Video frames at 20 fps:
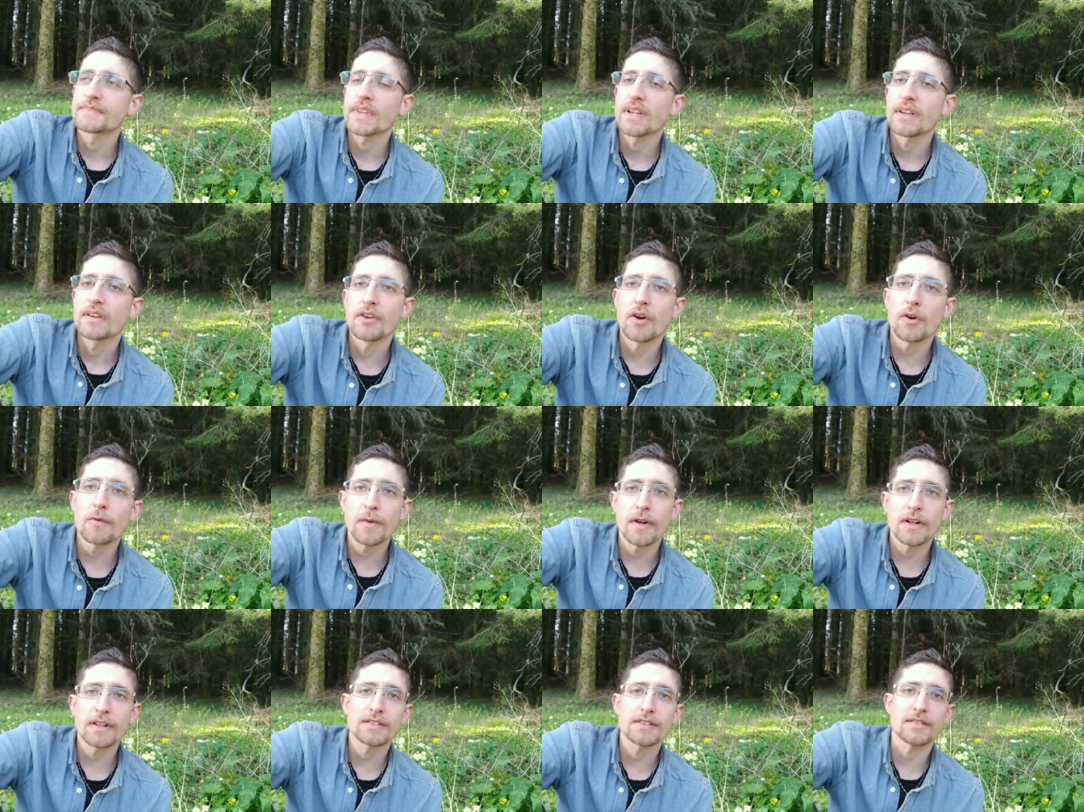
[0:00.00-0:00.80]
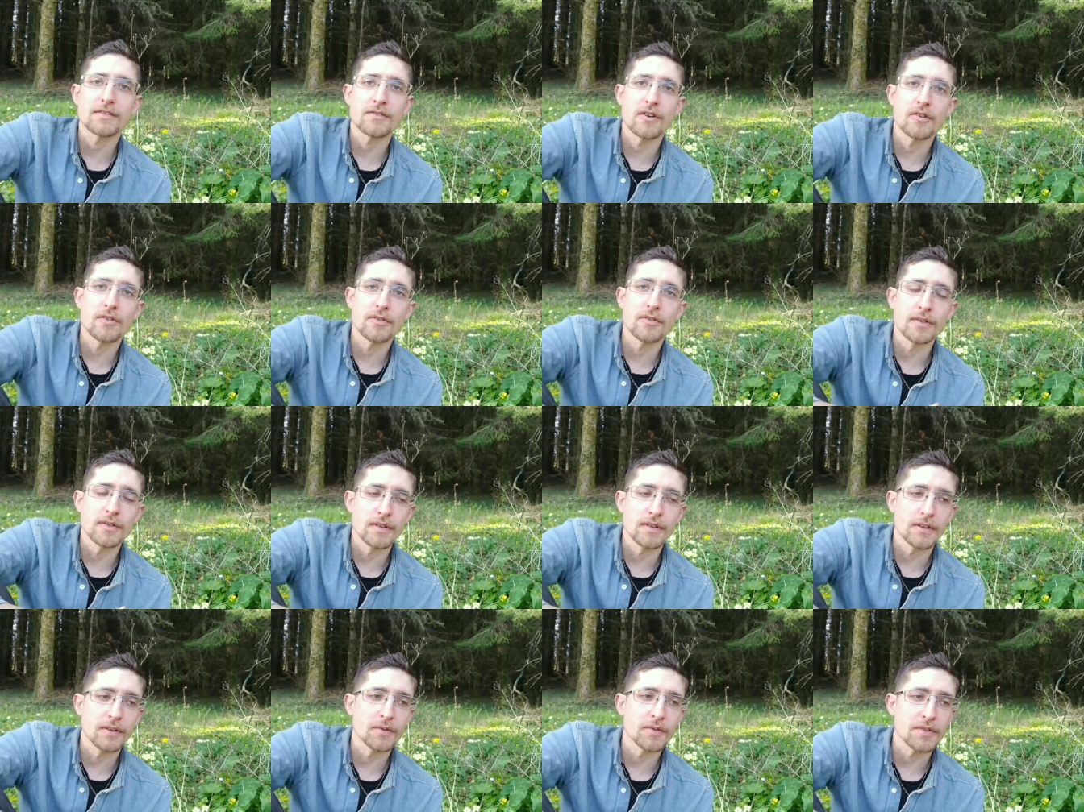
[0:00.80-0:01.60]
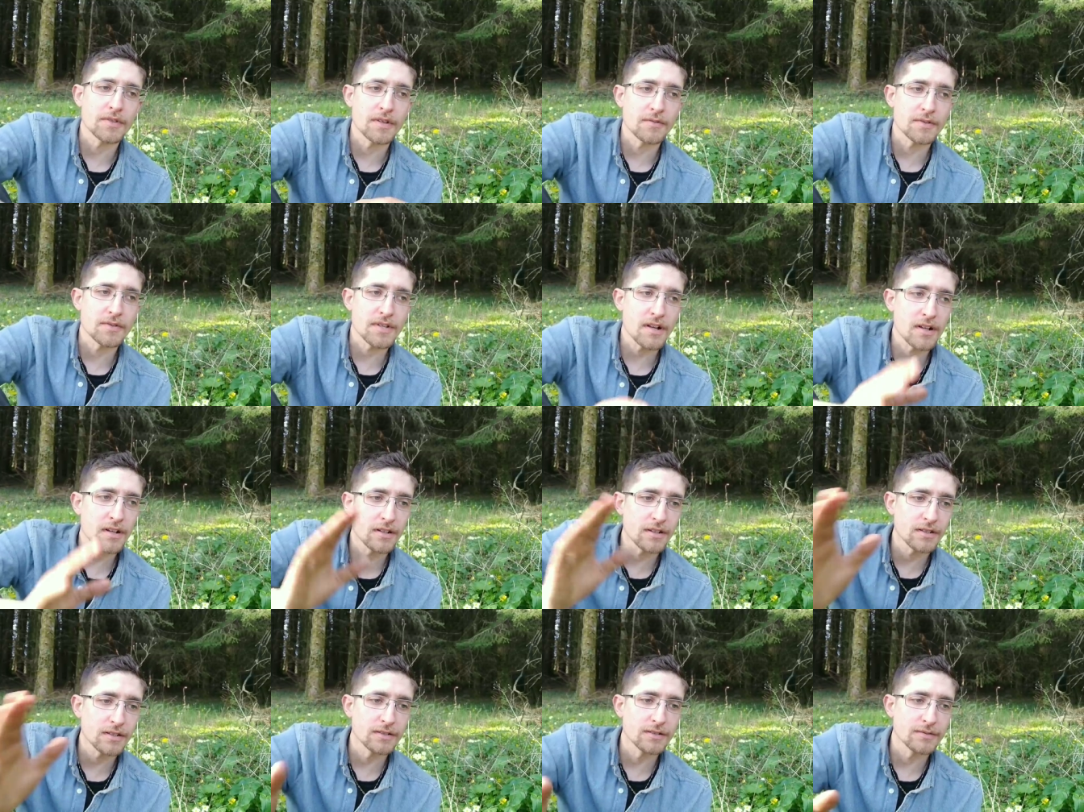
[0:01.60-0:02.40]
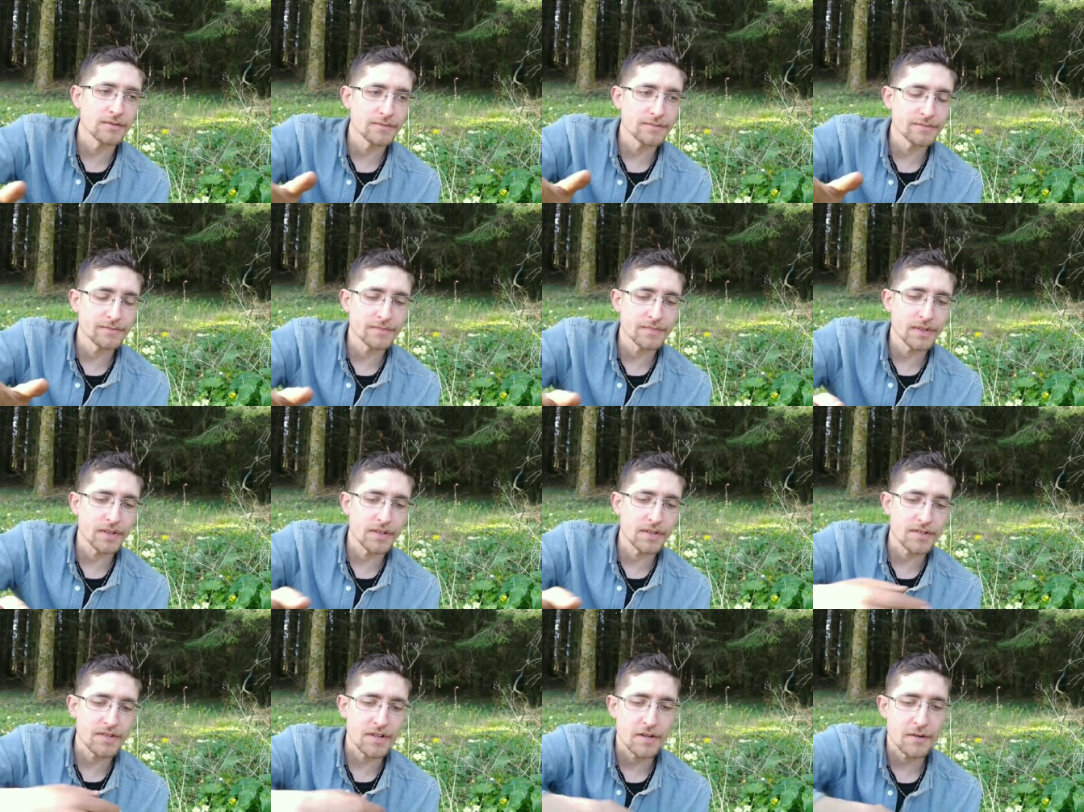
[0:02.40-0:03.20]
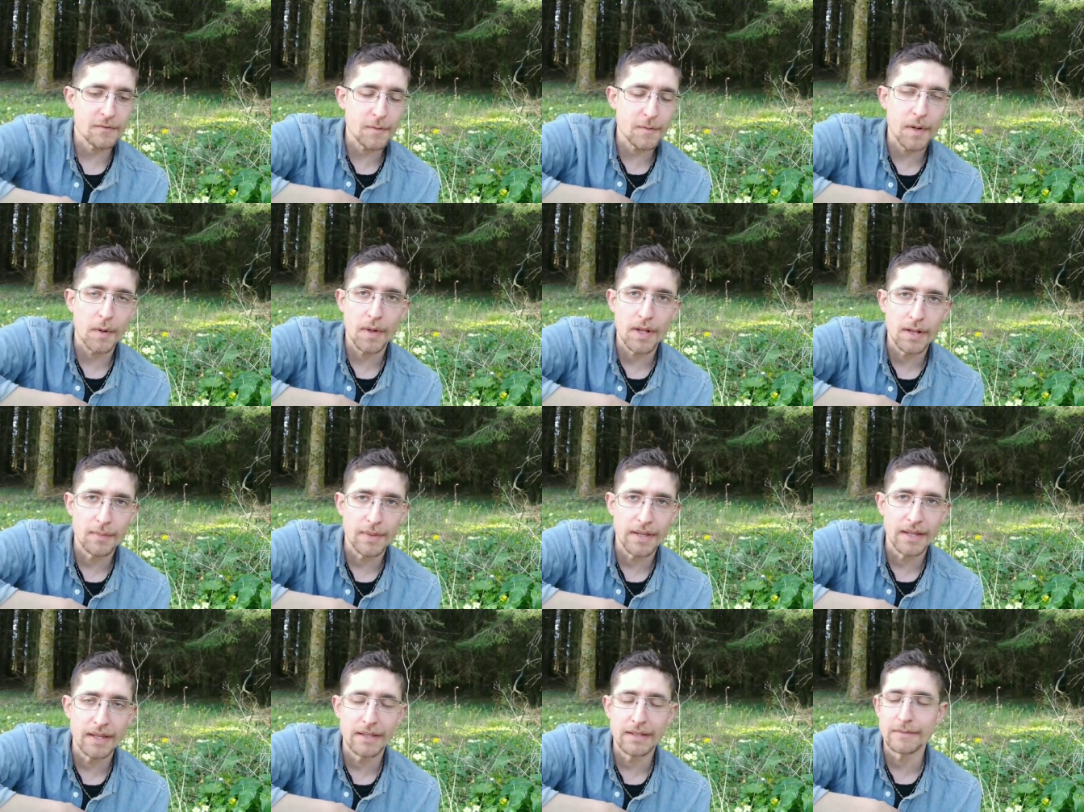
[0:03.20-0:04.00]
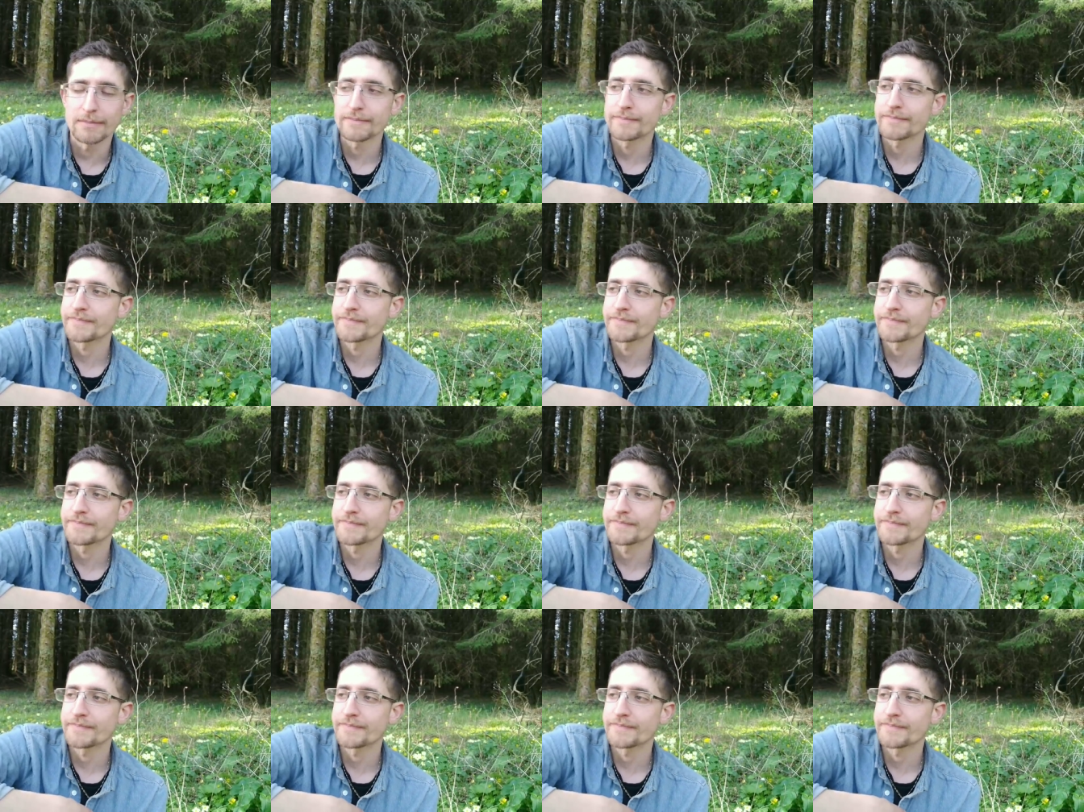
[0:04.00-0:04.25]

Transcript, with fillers: no fault of their own. It was it was all concern for my well being